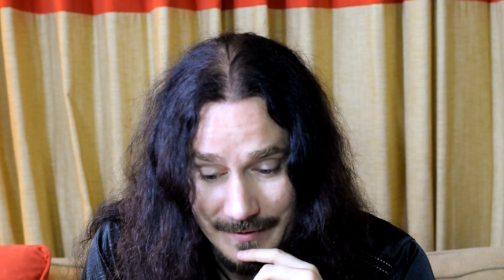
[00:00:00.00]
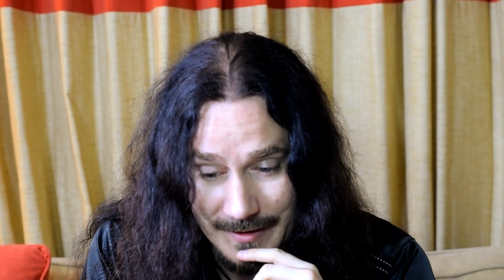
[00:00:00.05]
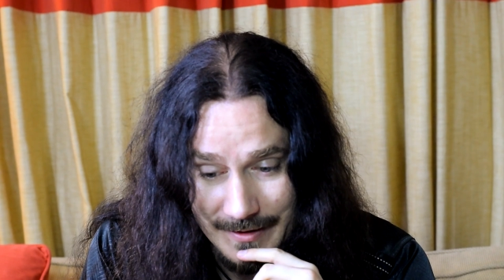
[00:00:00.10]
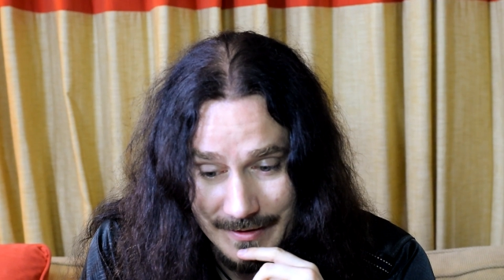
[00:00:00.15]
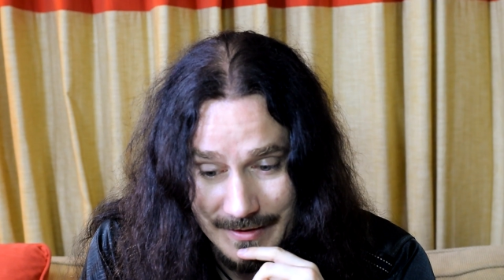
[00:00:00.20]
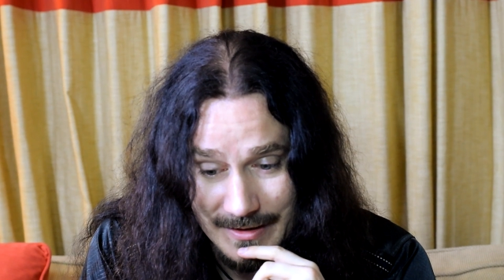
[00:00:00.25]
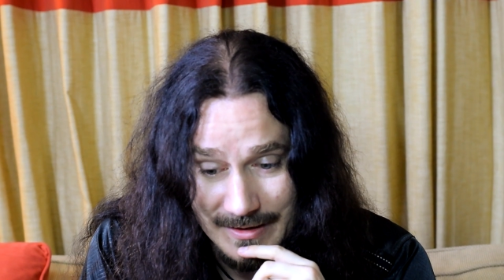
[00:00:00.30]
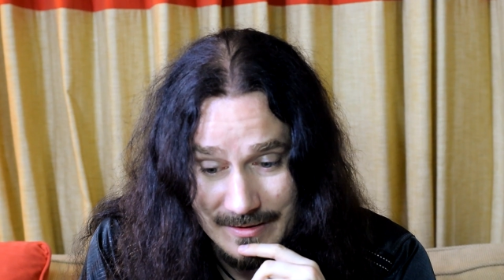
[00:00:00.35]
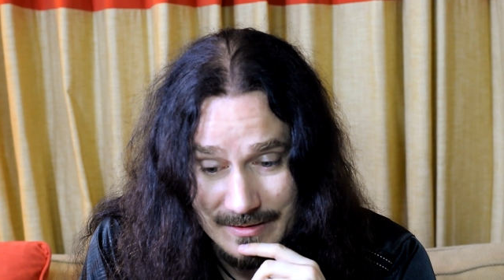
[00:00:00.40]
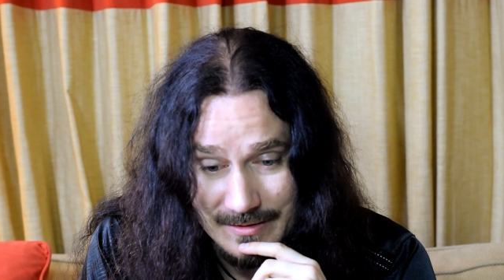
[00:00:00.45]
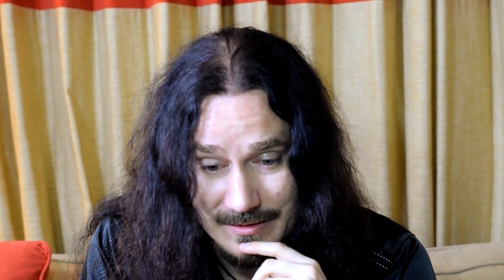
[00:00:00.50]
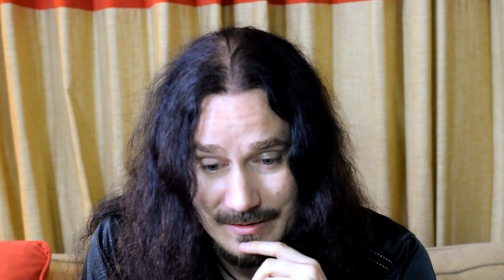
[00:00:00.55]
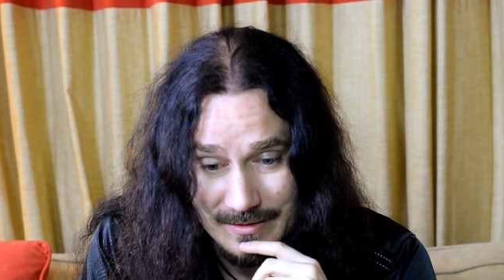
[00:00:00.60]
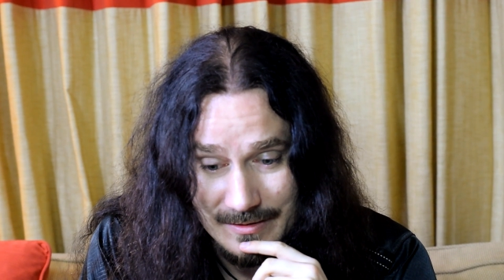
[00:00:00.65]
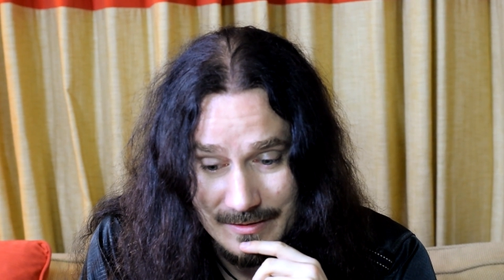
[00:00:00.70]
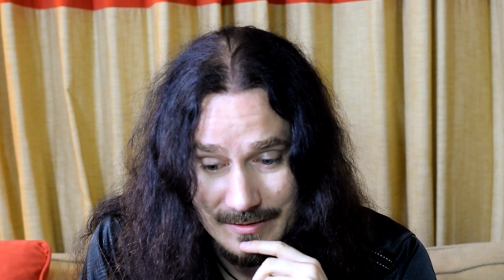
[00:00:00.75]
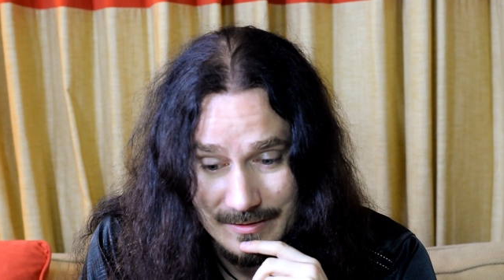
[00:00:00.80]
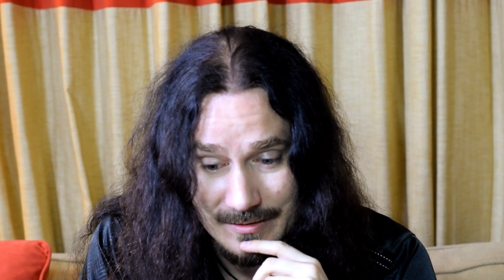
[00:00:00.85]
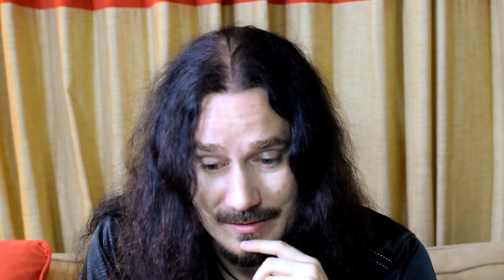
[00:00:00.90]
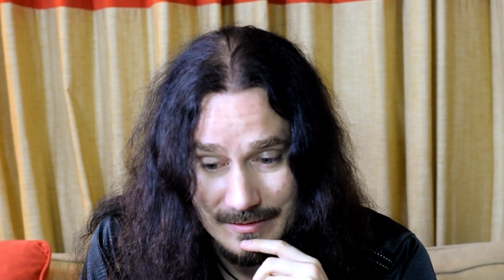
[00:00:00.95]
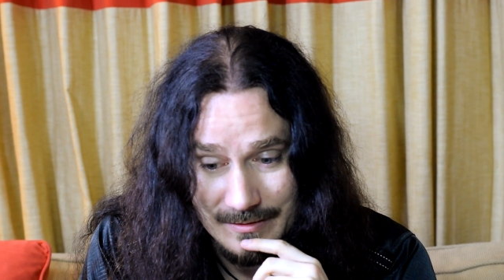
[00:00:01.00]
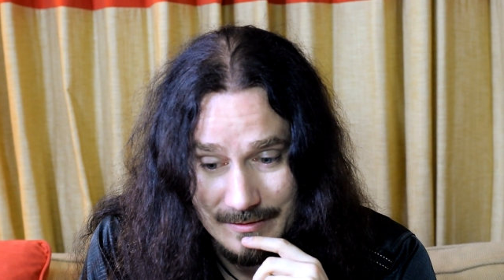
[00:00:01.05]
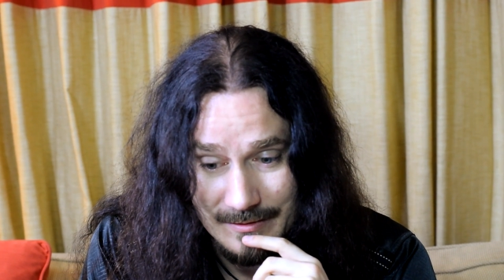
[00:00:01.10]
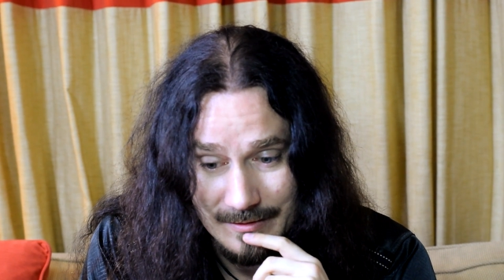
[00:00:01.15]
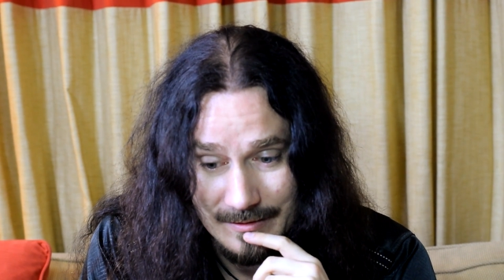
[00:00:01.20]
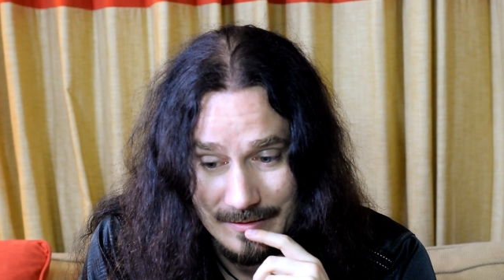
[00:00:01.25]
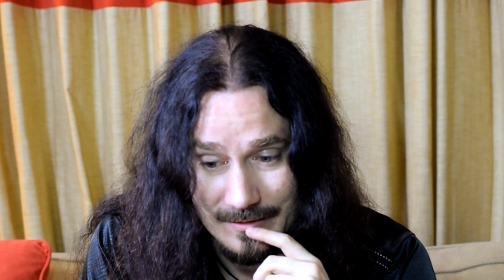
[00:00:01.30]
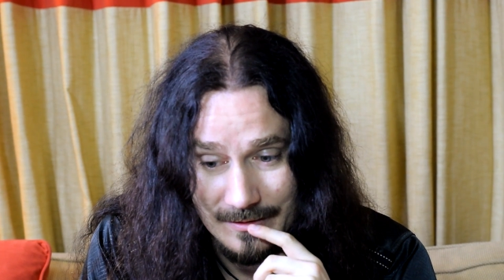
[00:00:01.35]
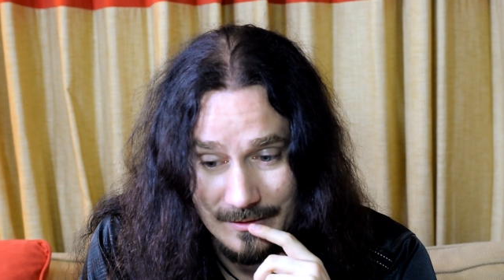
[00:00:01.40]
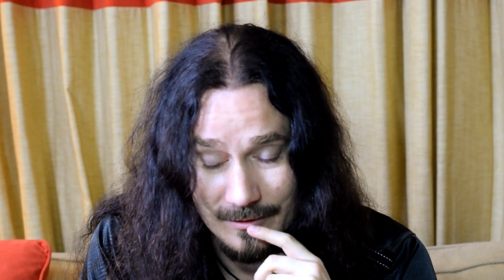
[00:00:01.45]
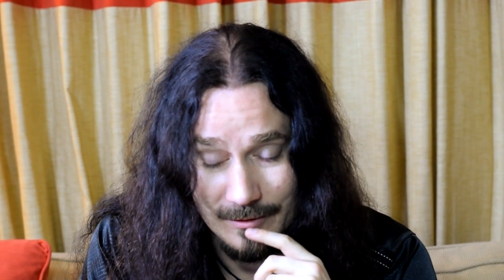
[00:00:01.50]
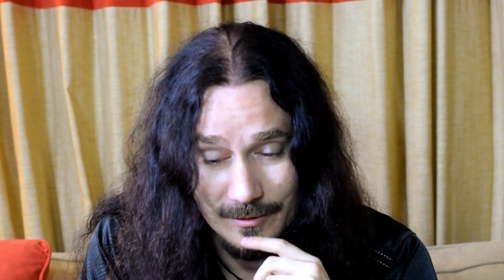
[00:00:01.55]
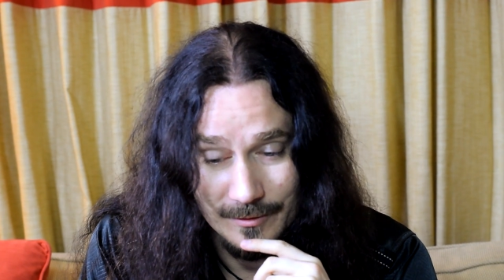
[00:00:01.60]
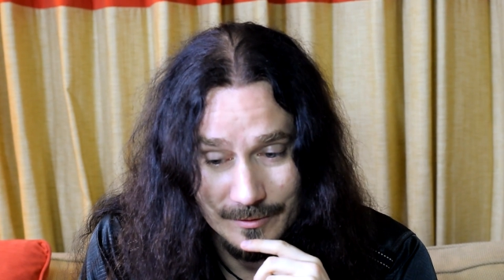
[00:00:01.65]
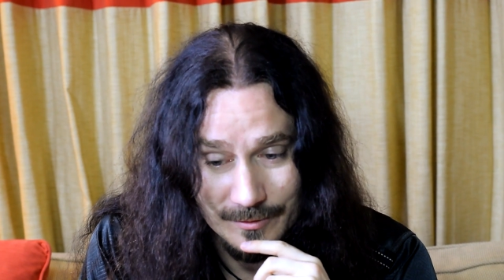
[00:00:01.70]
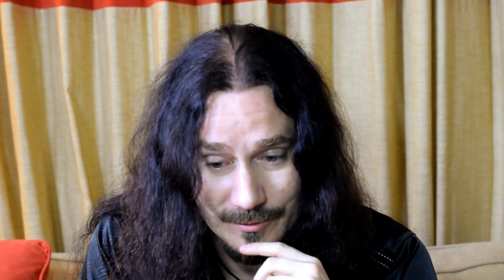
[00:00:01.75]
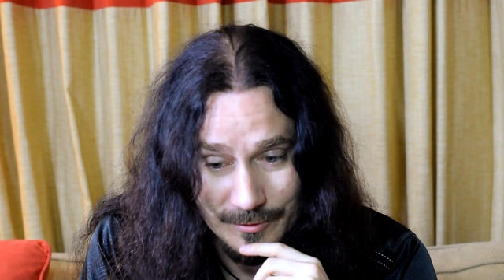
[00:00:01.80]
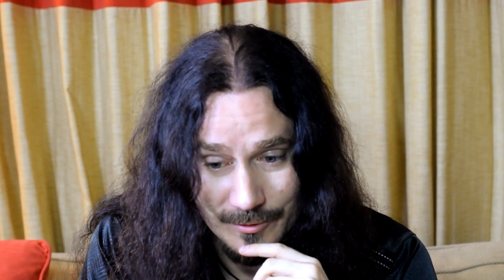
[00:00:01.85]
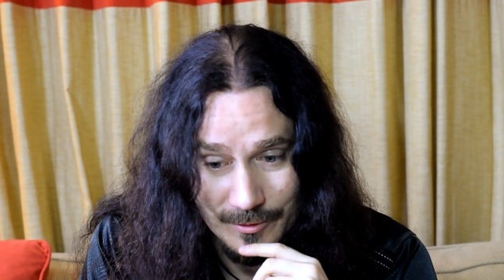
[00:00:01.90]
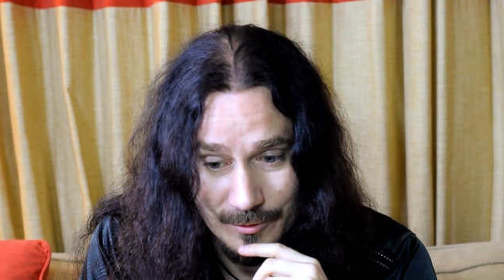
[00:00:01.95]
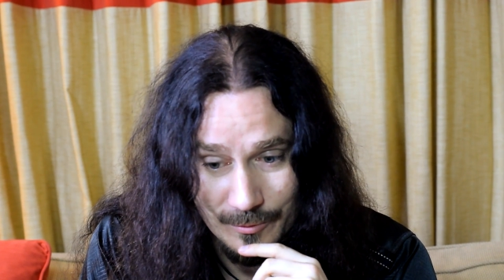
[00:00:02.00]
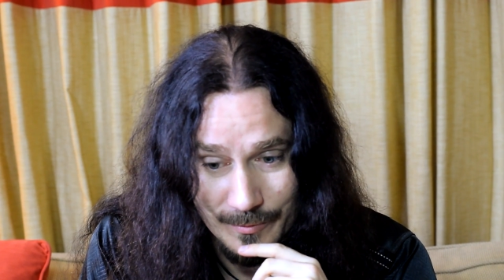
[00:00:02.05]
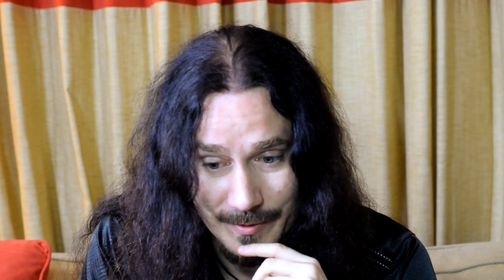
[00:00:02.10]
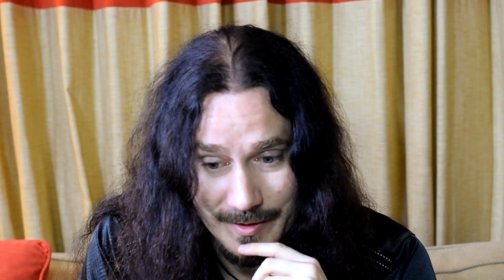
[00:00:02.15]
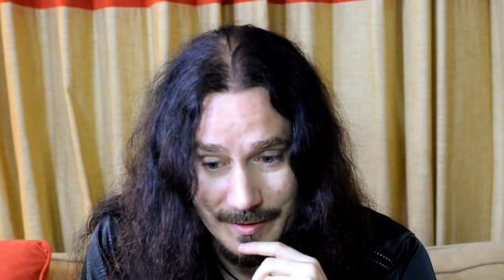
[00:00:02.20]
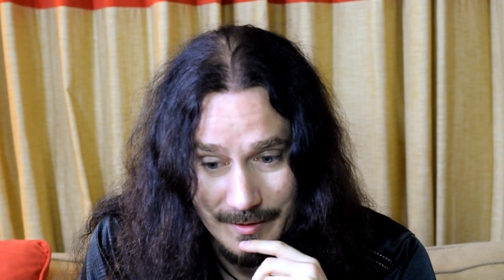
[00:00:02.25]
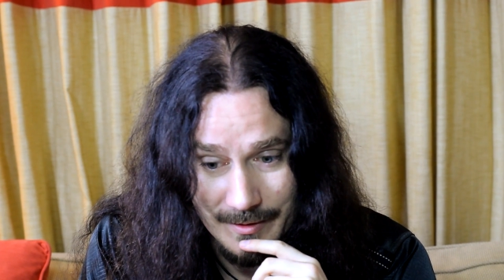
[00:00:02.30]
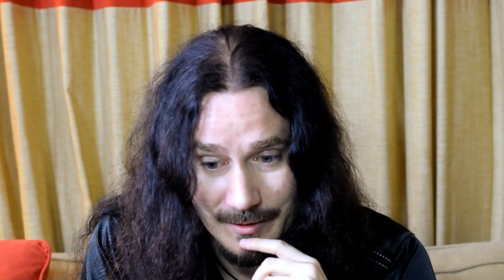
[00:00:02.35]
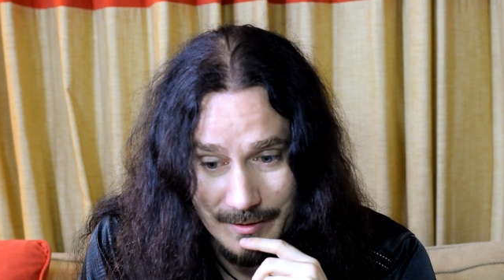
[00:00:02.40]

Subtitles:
it has a lot to do with a